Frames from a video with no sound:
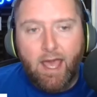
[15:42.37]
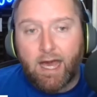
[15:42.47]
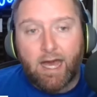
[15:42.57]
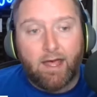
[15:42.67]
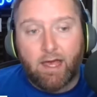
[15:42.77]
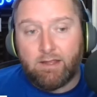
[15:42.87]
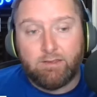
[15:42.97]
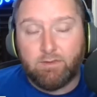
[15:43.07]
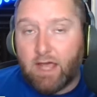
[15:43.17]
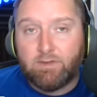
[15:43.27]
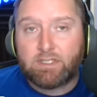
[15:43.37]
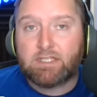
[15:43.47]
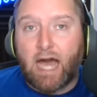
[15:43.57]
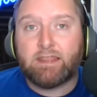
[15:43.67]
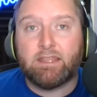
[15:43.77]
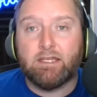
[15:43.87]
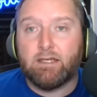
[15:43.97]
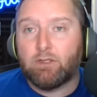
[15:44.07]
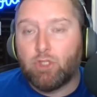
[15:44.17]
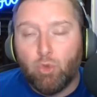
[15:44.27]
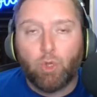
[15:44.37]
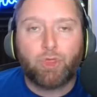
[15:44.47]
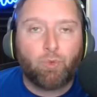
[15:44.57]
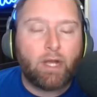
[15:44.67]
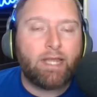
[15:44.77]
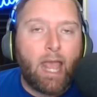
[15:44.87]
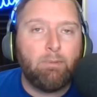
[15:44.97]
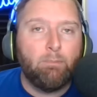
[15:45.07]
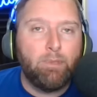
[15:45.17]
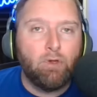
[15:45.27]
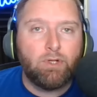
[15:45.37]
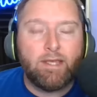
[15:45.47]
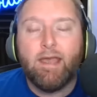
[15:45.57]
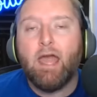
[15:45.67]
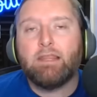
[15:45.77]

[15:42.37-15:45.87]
And Leavitt's got the dual threat capability